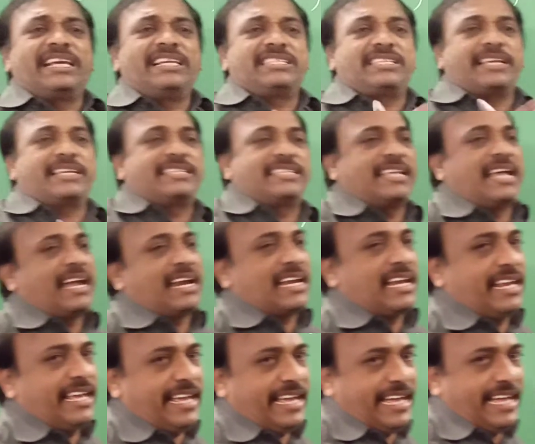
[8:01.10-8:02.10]
is
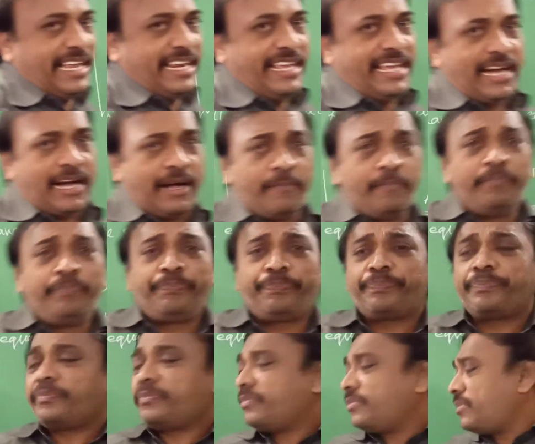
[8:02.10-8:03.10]
exactly area?
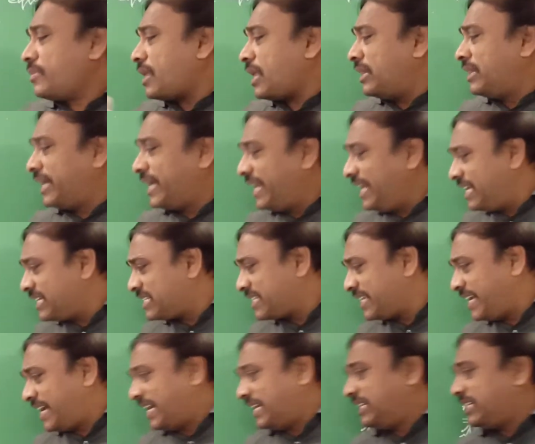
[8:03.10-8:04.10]
The
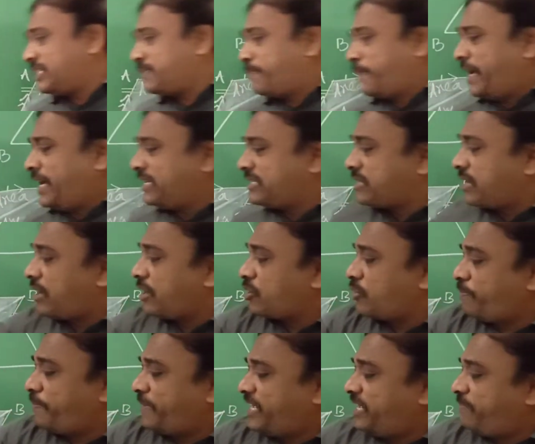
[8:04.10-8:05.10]
region, space
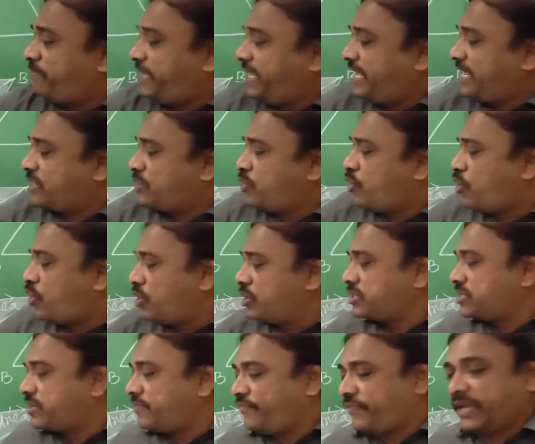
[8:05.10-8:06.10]
occupied by a
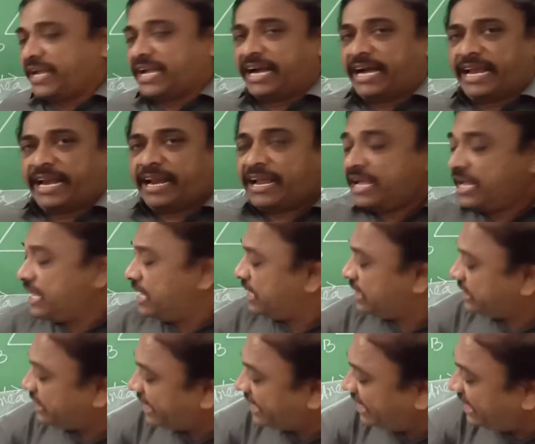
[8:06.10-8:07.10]
closed
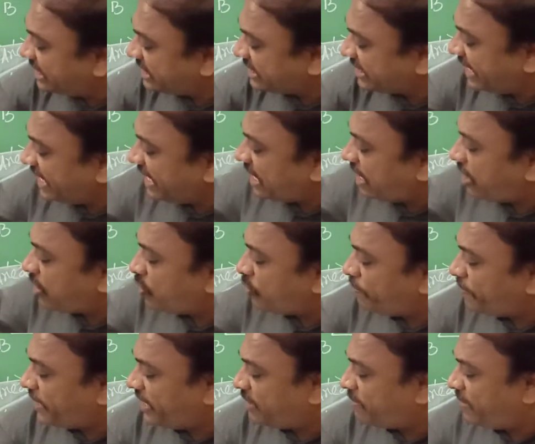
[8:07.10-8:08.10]
figure. The region
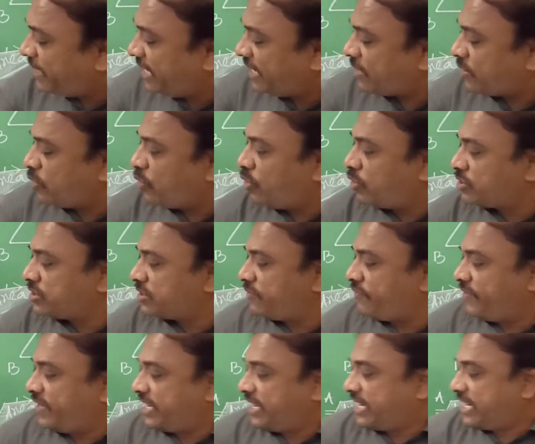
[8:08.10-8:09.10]
occupied by a closed
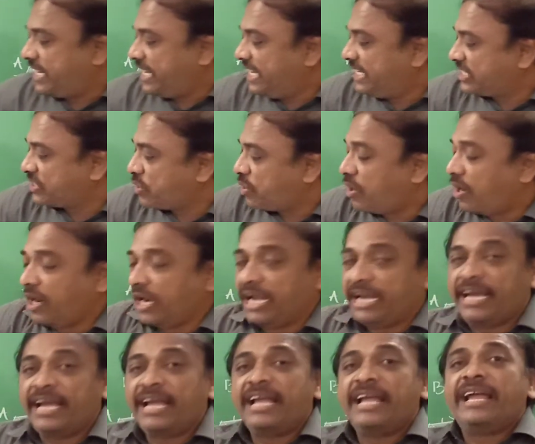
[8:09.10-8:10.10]
figure is
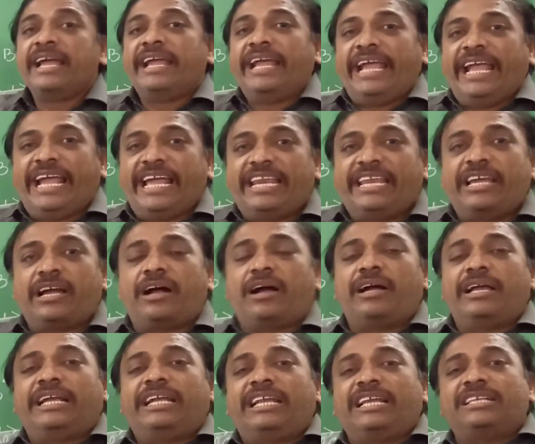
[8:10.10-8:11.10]
called area.
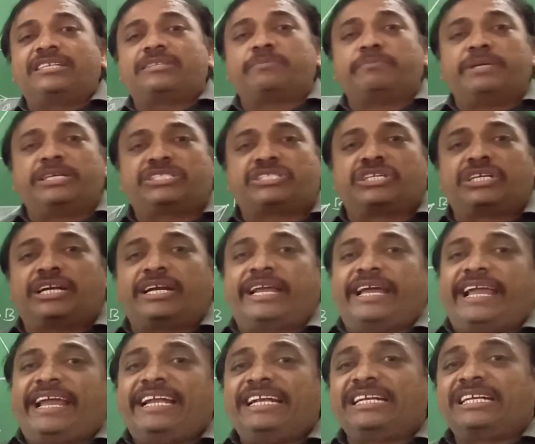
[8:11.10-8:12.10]
It is
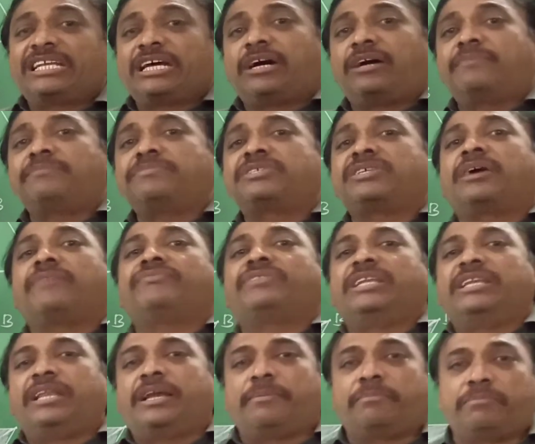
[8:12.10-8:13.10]
measured in terms of
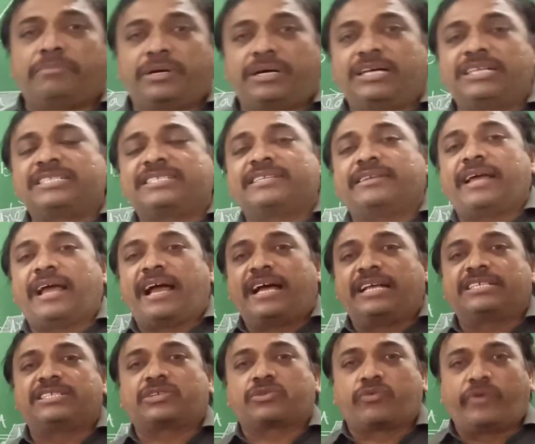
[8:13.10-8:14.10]
the numbers
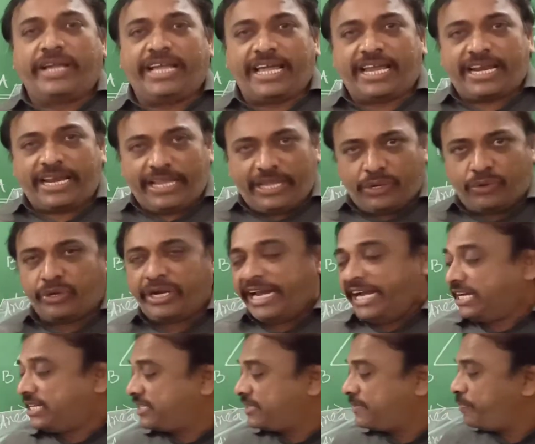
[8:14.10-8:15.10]
as square
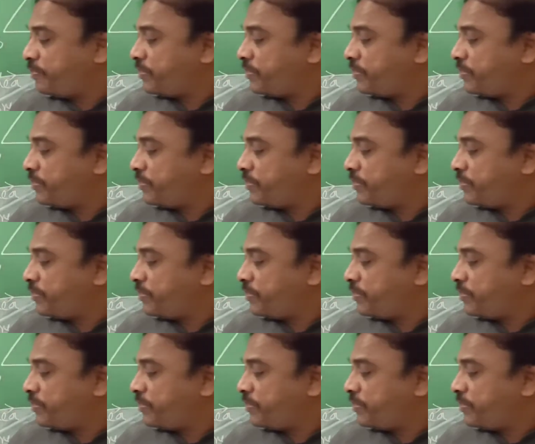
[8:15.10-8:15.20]
units.